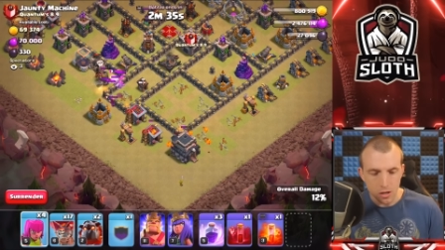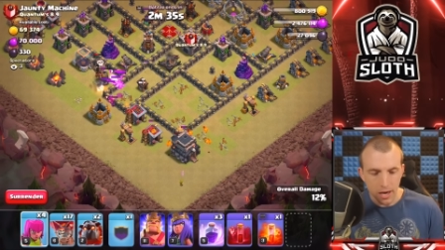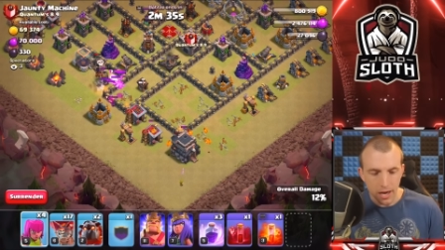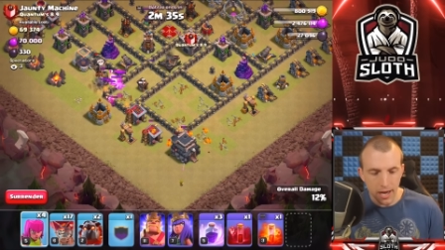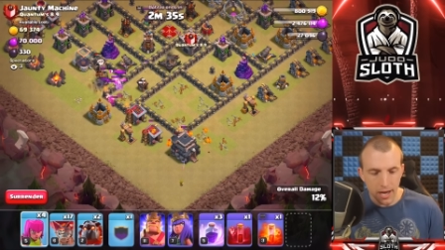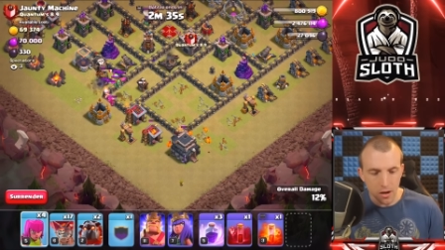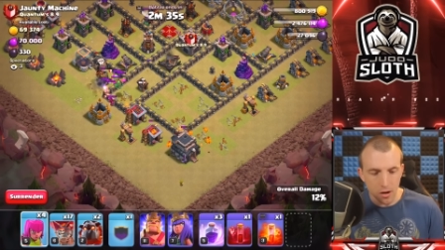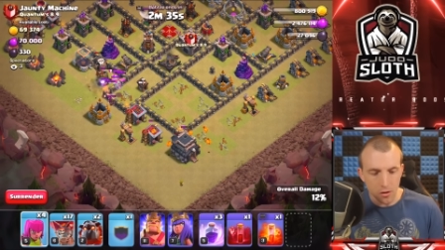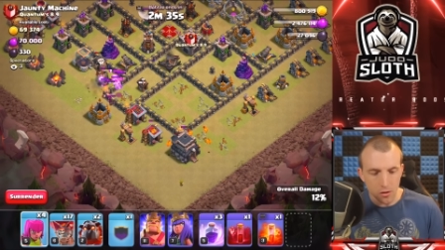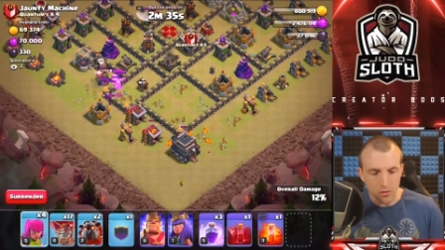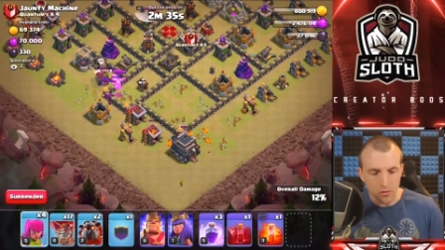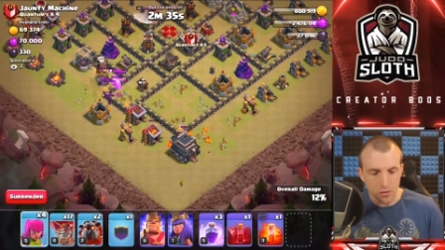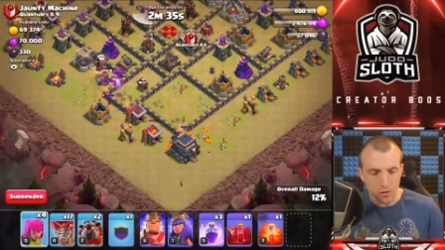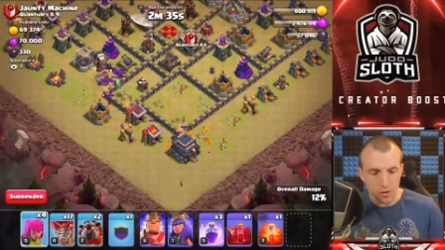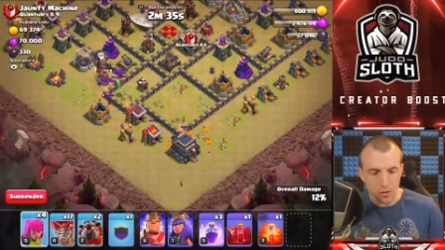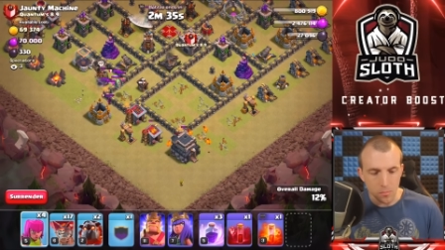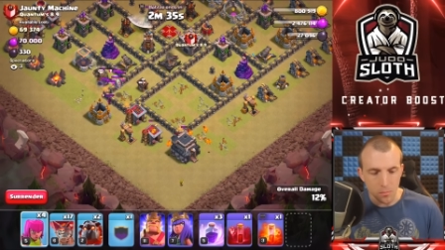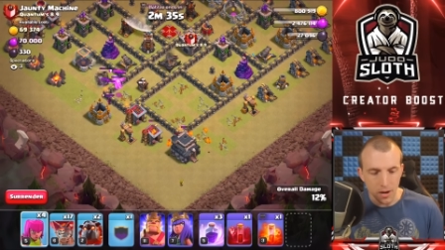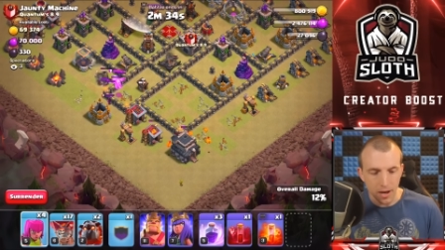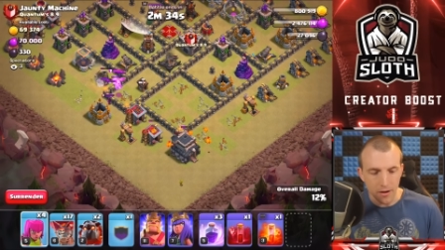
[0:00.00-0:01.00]
It looks
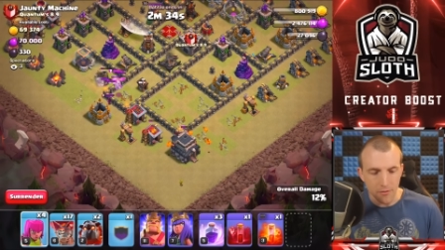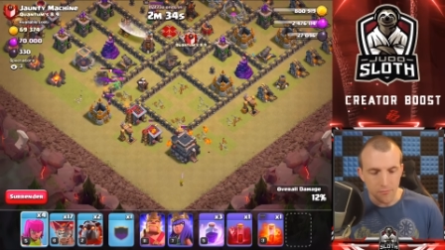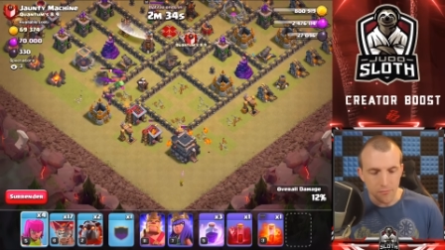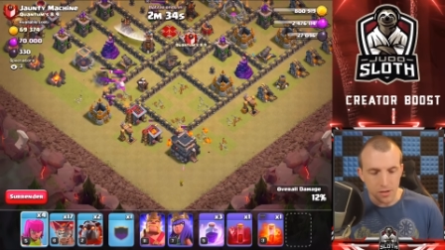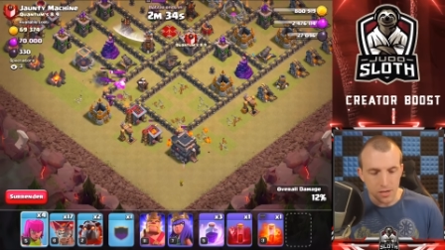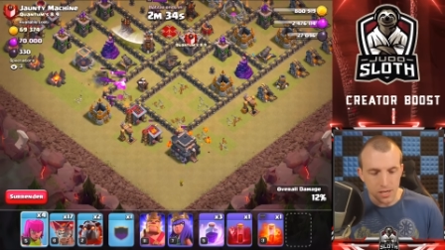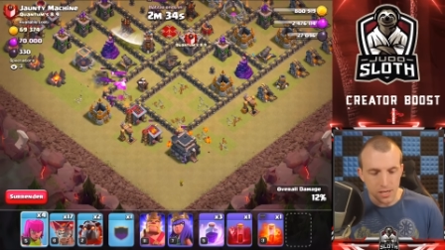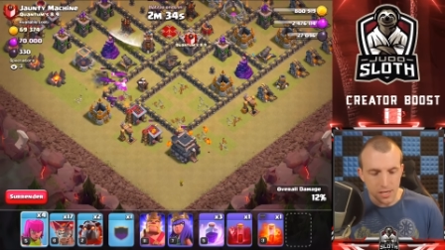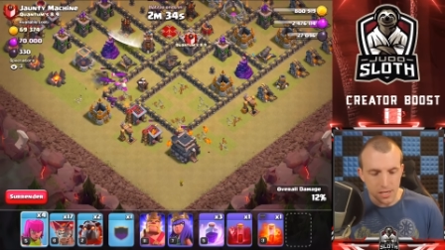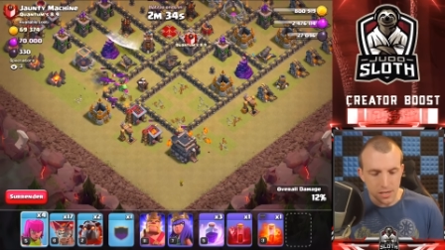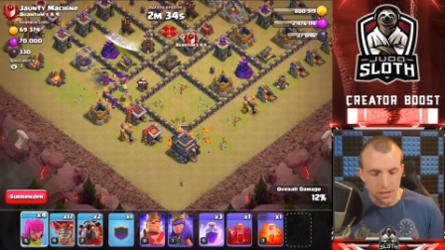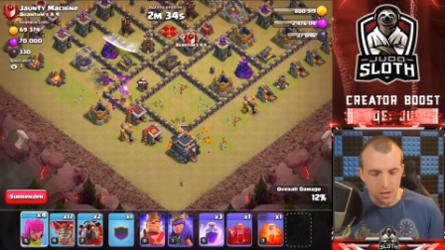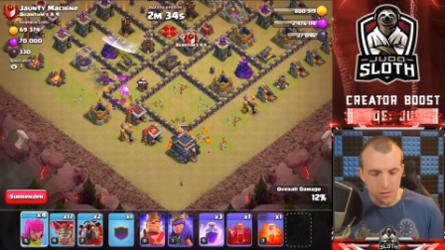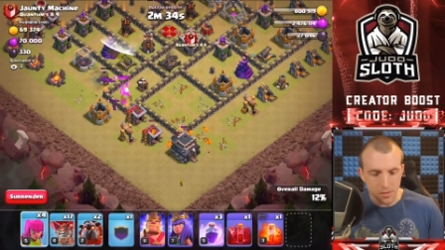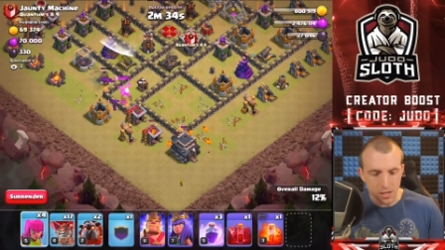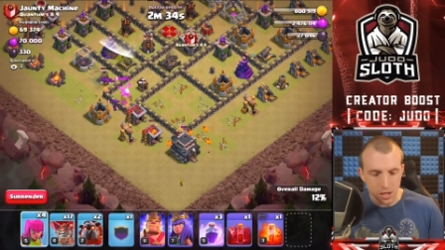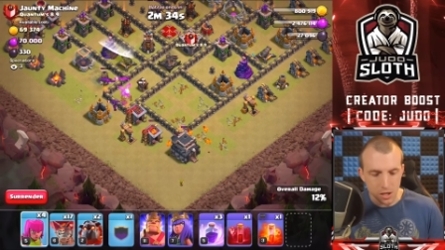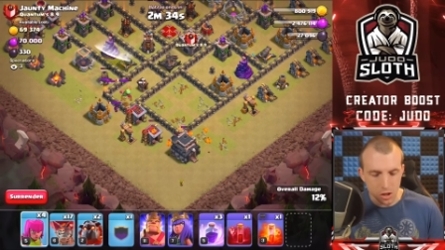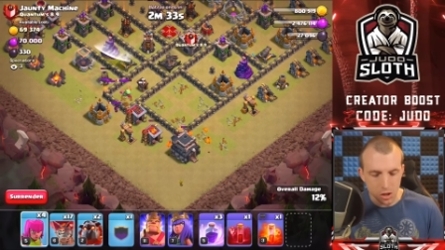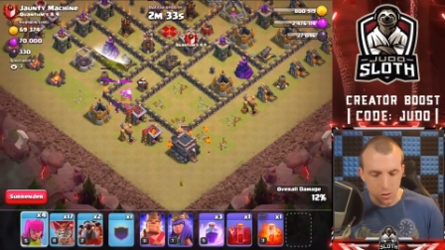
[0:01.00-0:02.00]
good, but I really need to
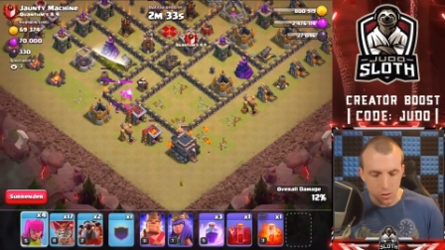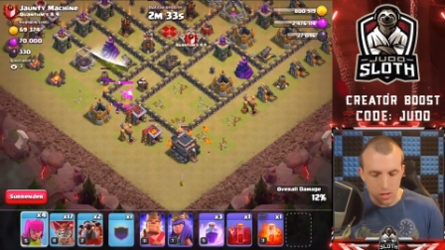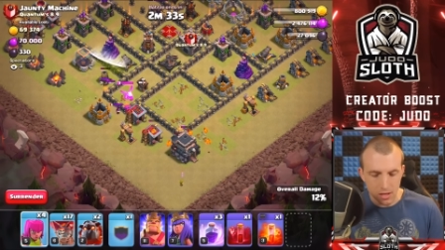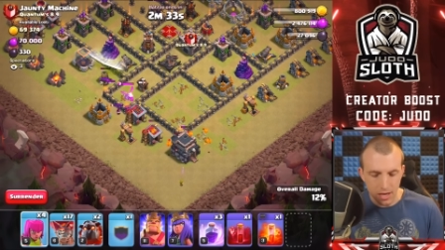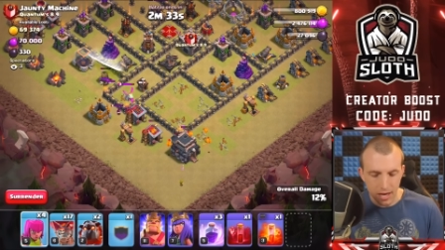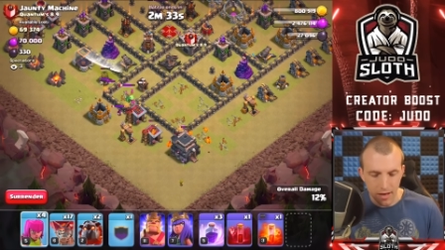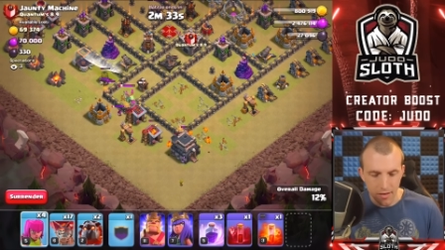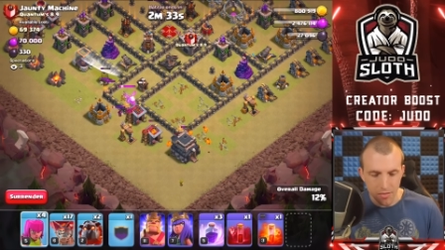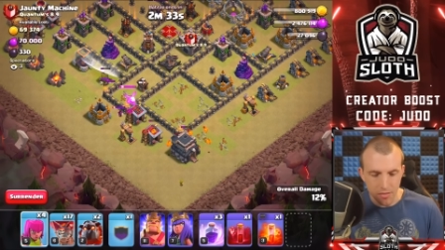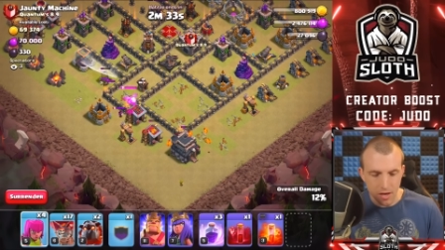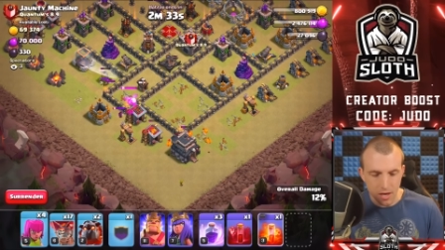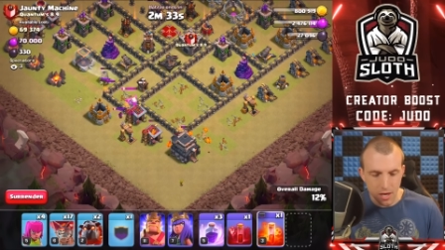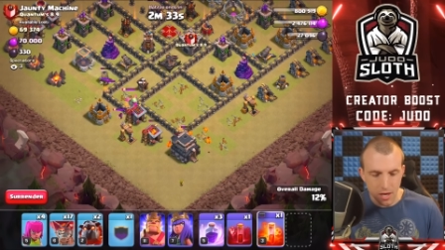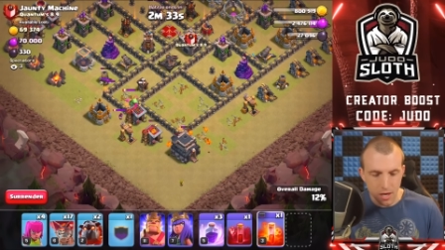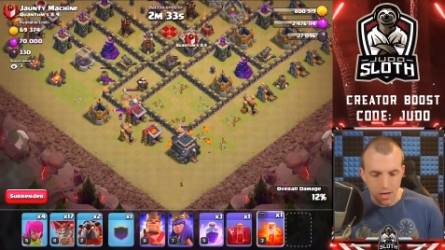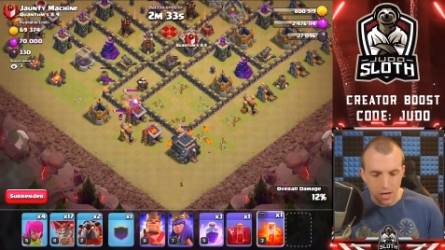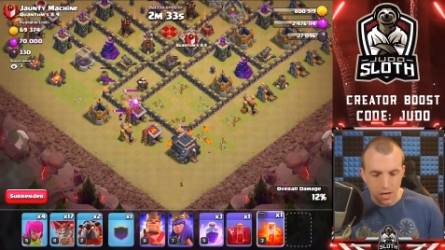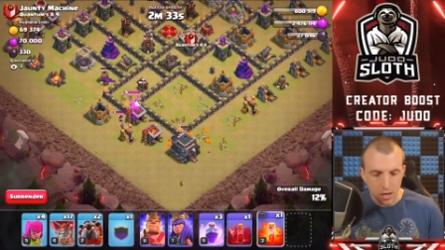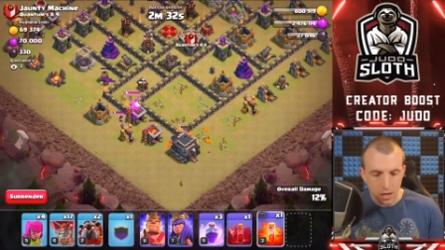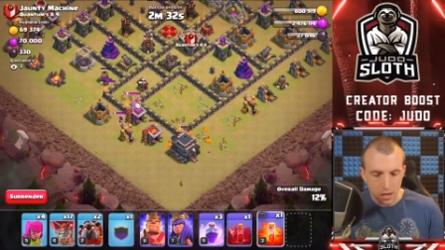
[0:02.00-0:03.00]
make sure that the